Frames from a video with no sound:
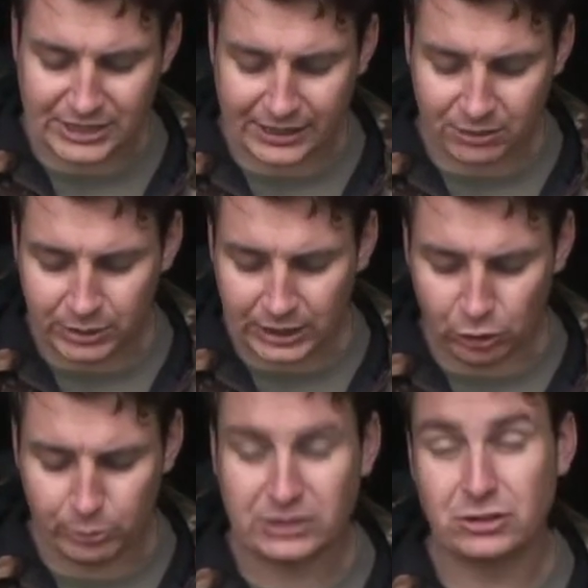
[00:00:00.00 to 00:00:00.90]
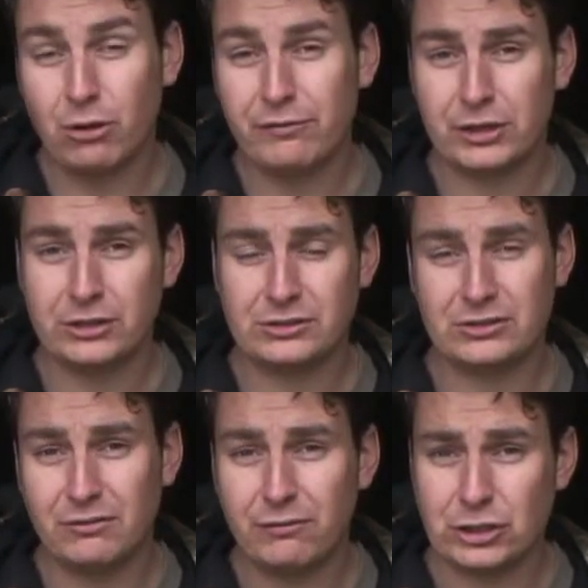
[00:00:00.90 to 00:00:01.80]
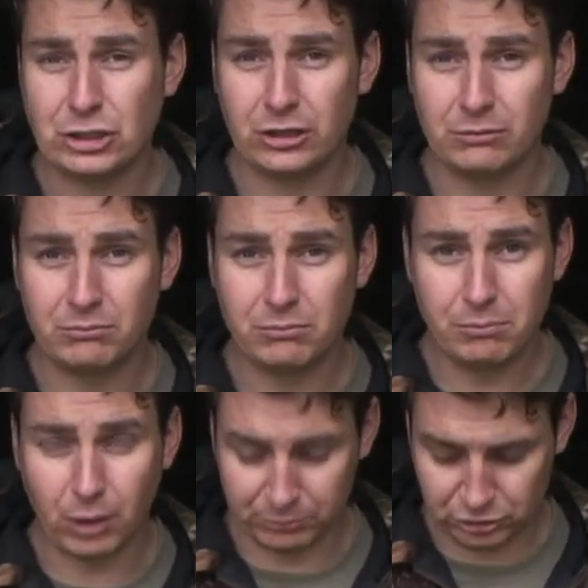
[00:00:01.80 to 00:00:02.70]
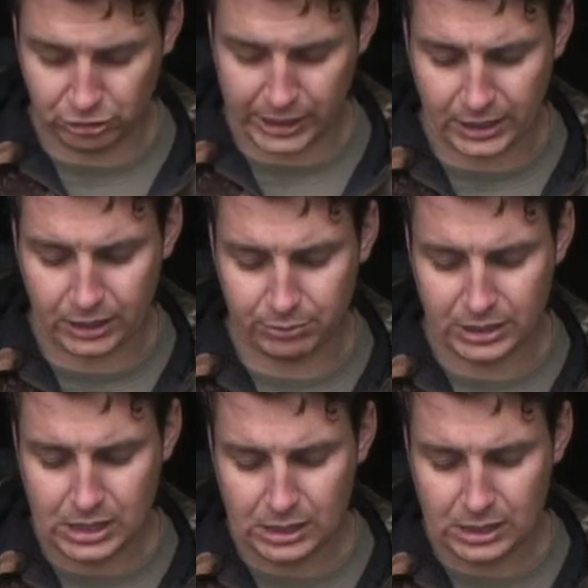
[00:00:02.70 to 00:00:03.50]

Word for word: that can be a little bit too obvious, fishing them pop straight up.